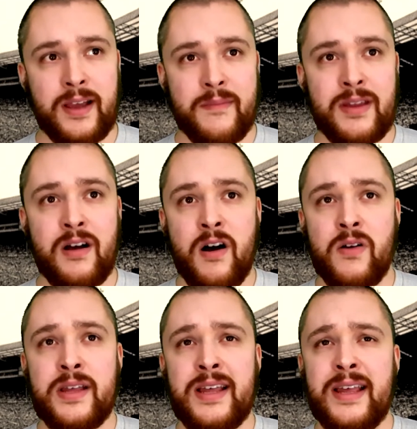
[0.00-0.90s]
I mean,
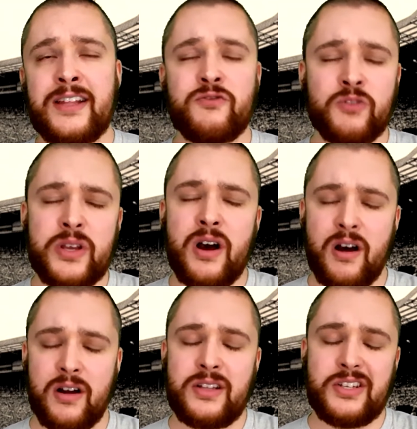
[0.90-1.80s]
it's really
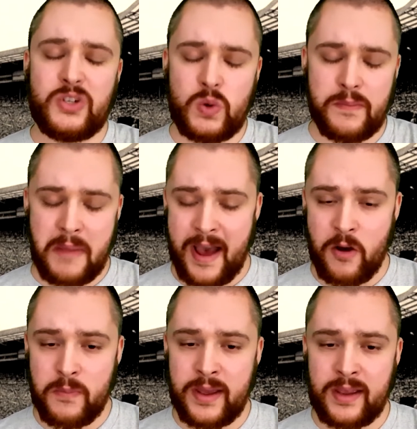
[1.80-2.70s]
hard to do a
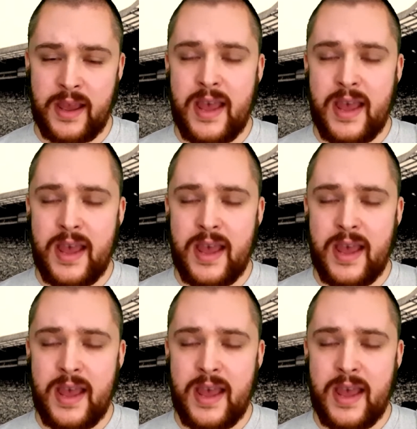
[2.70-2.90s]
biopic.